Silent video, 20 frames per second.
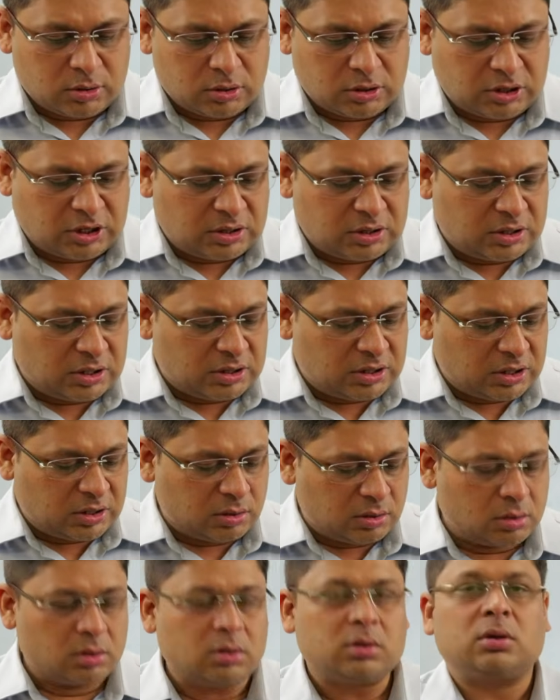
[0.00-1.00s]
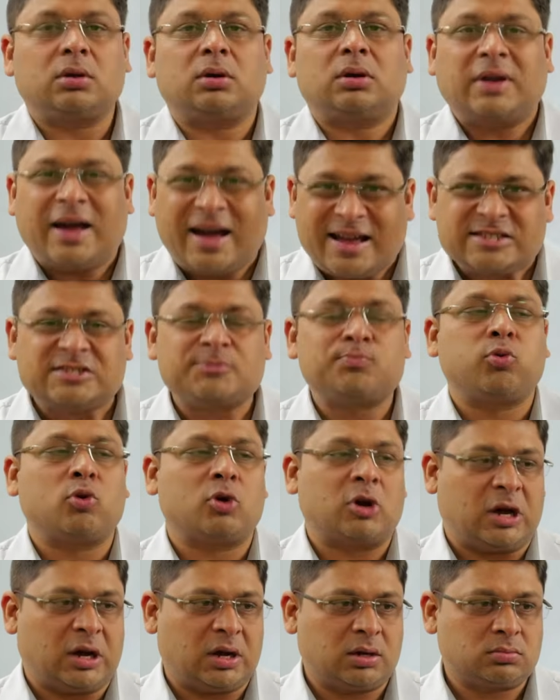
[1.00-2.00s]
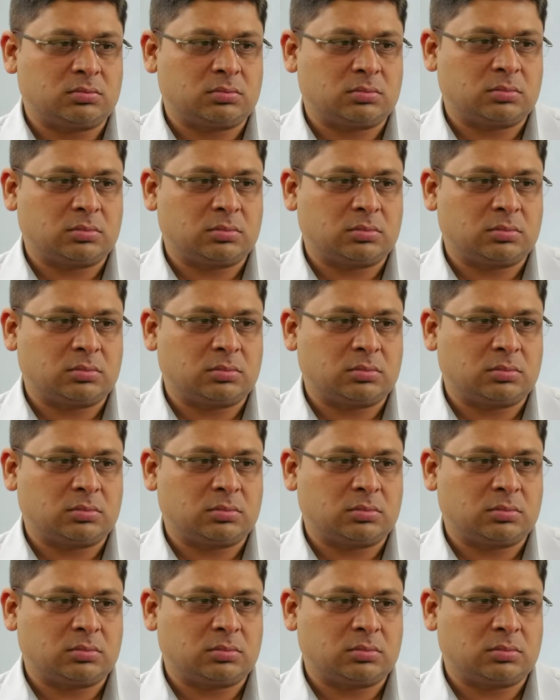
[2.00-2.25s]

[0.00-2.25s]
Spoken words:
the diaspora